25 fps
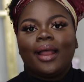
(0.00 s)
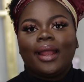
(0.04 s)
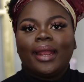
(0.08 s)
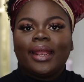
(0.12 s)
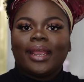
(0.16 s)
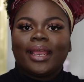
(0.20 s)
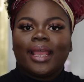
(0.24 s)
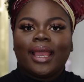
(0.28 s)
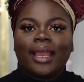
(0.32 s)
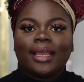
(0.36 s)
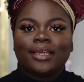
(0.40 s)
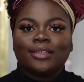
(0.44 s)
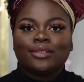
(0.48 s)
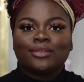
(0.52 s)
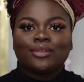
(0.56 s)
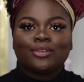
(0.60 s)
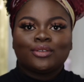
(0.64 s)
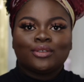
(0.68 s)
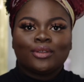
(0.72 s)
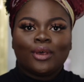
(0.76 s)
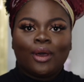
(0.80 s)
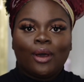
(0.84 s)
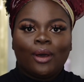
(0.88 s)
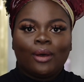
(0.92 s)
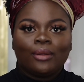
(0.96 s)
Alright guys,
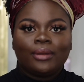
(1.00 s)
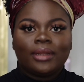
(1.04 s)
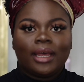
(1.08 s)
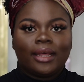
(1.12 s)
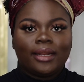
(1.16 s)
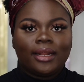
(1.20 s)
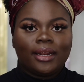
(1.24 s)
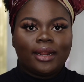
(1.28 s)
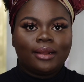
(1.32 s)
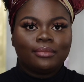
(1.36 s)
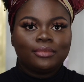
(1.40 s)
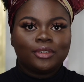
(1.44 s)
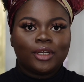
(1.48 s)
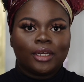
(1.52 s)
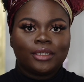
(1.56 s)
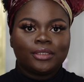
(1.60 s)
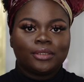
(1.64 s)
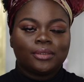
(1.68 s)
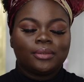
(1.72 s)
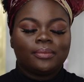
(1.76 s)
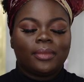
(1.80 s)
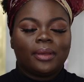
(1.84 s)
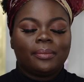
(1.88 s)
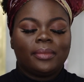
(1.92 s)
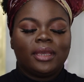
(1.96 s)
so now that I'm done
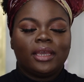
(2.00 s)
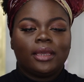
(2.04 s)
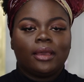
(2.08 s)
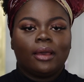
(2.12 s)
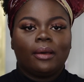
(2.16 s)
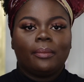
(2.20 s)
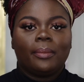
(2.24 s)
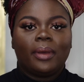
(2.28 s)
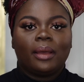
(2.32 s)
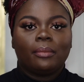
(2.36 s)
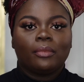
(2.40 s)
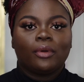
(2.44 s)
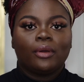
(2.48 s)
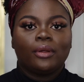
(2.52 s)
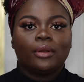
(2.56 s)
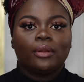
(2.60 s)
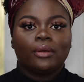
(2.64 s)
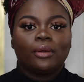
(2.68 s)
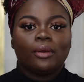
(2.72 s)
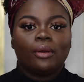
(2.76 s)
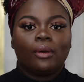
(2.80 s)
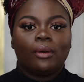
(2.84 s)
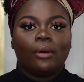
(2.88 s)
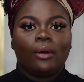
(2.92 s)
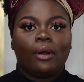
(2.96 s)
doing my makeup, I'm
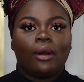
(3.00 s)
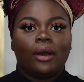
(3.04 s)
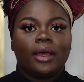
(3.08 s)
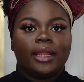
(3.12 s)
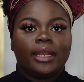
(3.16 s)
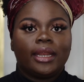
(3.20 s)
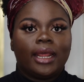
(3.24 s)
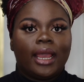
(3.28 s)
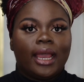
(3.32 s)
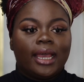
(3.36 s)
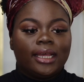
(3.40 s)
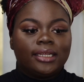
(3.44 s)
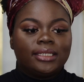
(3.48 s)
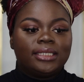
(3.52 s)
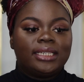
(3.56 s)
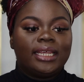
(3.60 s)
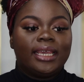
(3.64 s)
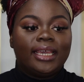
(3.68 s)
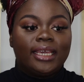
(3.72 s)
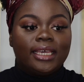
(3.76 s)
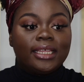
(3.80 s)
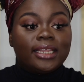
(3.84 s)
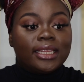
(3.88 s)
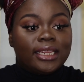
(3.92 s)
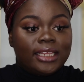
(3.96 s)
gonna go on and
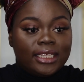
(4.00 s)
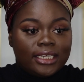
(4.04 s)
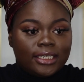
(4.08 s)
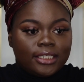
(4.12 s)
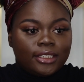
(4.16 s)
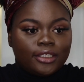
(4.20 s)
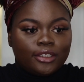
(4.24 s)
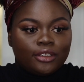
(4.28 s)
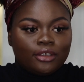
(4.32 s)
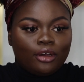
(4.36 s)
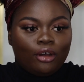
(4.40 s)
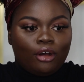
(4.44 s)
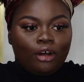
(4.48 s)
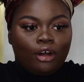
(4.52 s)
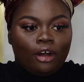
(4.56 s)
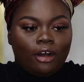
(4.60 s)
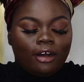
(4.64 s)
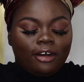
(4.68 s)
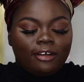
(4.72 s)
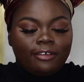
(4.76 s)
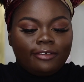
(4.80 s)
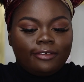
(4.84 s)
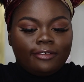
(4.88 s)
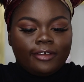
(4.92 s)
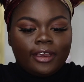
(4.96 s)
take this
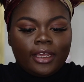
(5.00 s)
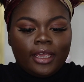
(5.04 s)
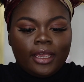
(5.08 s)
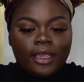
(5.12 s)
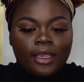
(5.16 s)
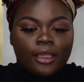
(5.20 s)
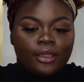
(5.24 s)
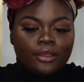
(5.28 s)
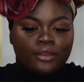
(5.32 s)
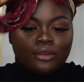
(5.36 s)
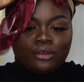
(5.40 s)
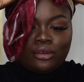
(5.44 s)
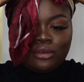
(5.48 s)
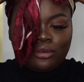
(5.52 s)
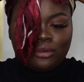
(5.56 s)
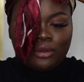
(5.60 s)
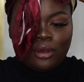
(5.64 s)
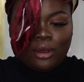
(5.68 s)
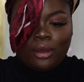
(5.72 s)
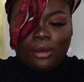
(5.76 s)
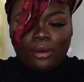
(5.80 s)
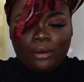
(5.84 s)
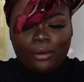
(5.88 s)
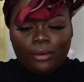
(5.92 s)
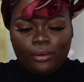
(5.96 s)
off.
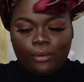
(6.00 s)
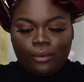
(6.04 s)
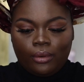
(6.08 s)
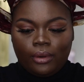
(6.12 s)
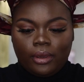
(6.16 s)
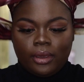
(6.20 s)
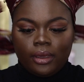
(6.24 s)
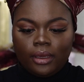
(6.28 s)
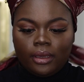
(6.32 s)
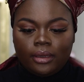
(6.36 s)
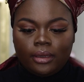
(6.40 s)
So